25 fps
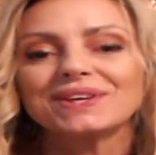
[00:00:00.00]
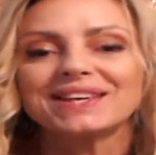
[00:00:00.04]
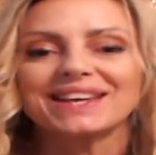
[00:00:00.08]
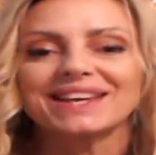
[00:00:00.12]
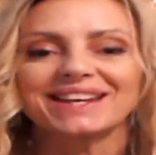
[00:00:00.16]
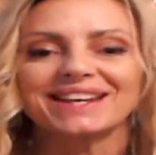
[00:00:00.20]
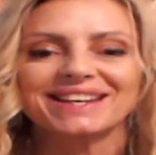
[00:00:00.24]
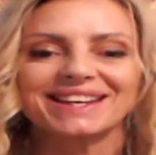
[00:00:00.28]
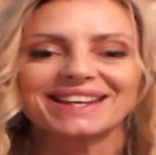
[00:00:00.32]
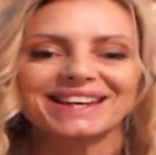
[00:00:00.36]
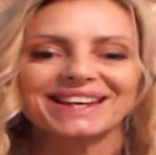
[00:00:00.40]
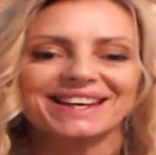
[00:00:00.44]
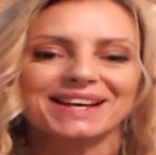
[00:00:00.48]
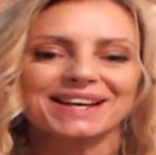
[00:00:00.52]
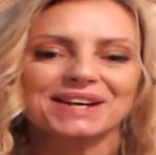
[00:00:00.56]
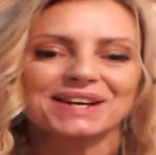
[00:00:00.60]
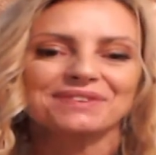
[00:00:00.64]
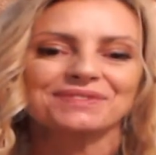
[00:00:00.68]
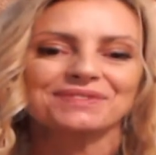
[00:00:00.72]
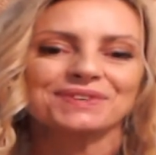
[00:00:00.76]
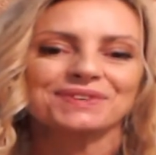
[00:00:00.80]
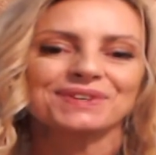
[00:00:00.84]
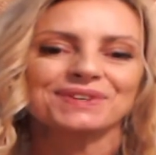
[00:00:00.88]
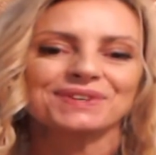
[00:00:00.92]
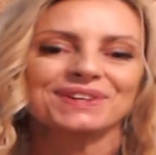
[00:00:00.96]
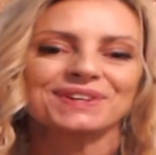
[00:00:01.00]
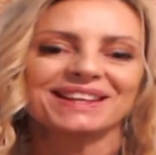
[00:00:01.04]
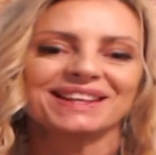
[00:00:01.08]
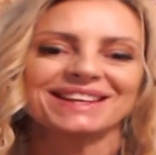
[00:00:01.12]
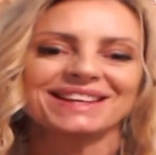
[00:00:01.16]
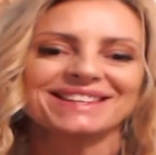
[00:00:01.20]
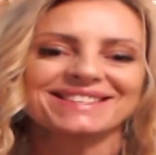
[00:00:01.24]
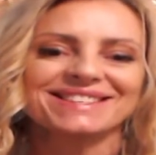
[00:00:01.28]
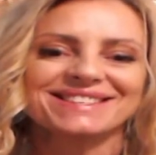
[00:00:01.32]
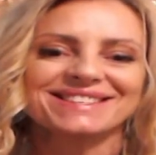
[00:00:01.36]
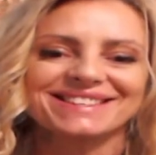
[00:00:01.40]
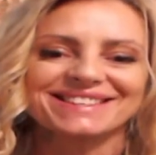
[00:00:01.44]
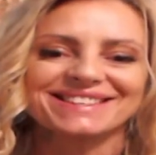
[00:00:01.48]
getting a few
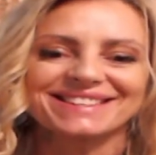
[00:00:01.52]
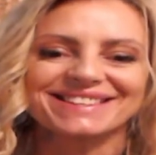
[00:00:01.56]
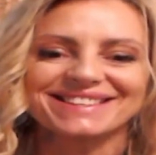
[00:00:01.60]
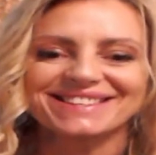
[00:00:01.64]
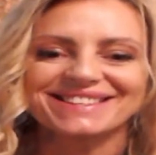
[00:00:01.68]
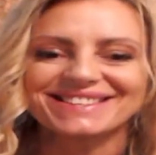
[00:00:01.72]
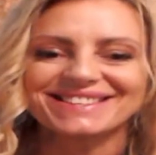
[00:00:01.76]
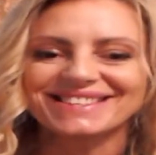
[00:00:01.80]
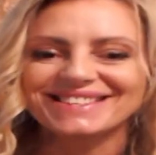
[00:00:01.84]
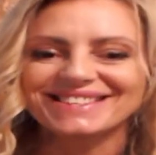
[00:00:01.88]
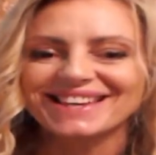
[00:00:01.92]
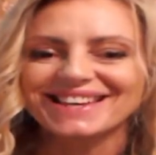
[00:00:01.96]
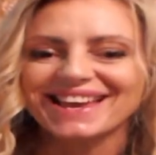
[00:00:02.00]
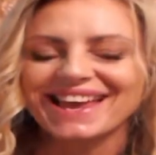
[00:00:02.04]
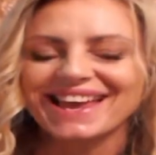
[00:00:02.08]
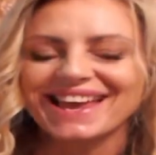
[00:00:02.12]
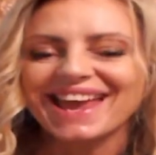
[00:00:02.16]
lessons.